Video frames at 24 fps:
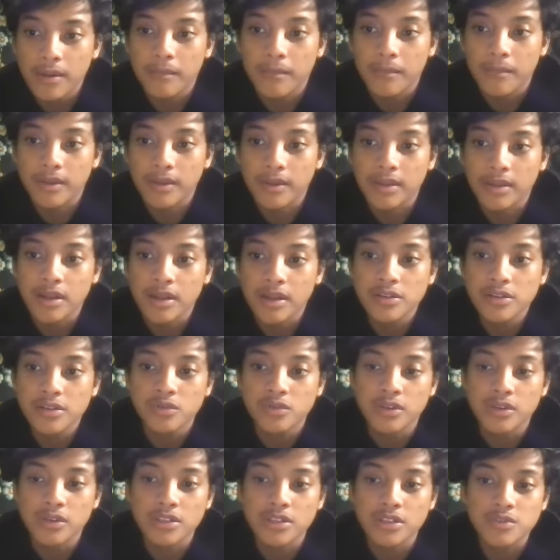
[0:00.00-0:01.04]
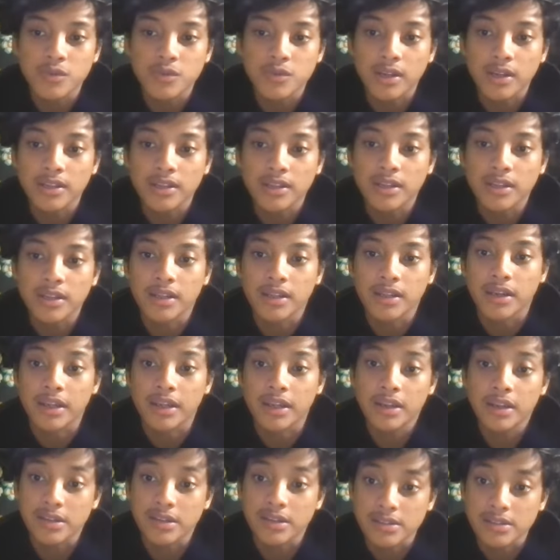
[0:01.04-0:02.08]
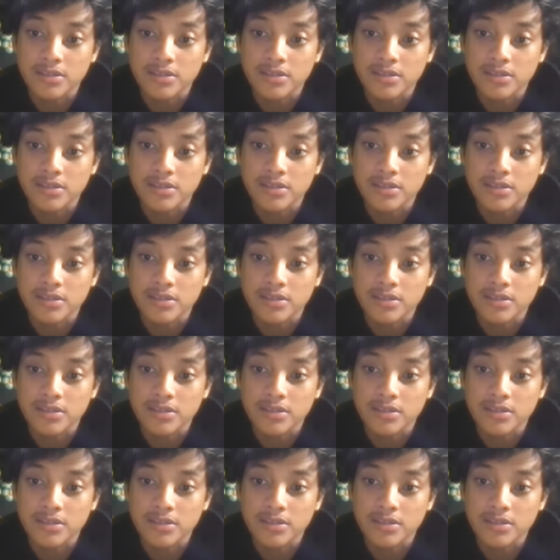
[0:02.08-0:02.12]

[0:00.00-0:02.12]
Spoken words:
but the other students were cutting their hair,